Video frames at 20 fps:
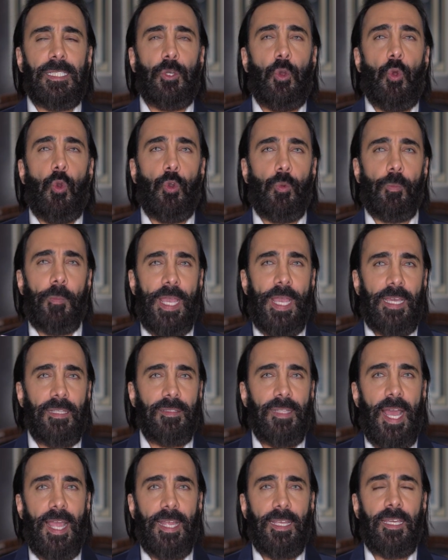gourmet
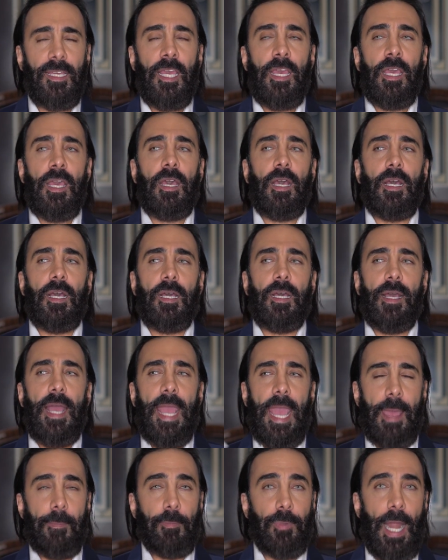like
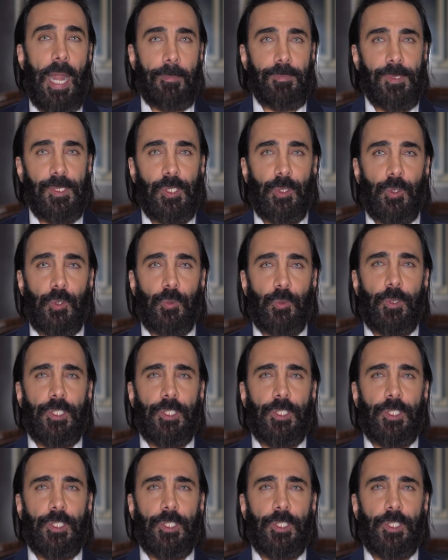Amber Absolute,